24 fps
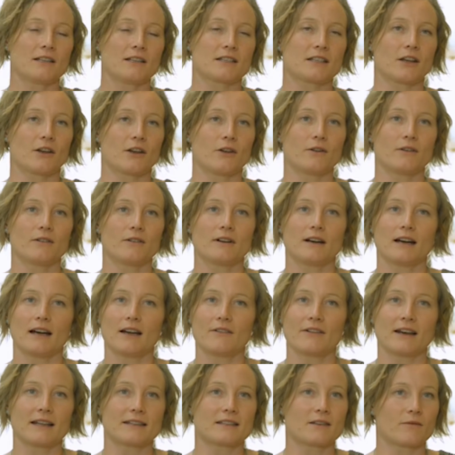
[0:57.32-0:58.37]
So
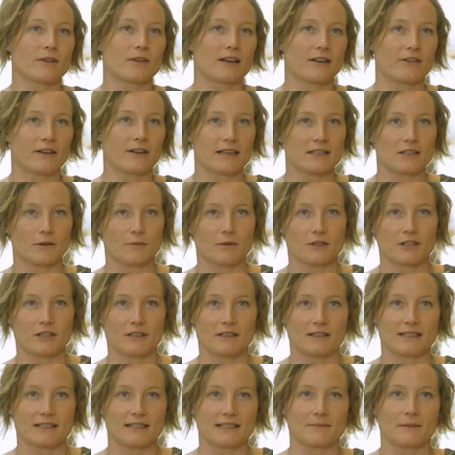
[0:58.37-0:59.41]
I've had some really great
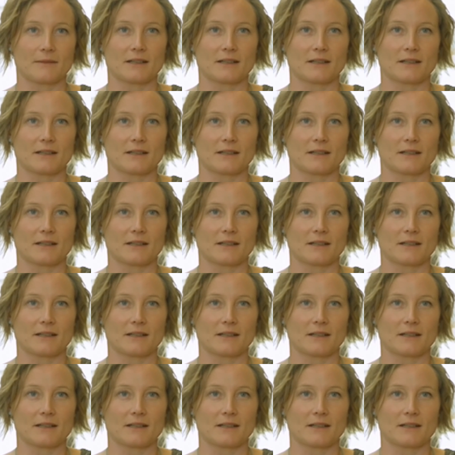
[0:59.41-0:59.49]
opportunities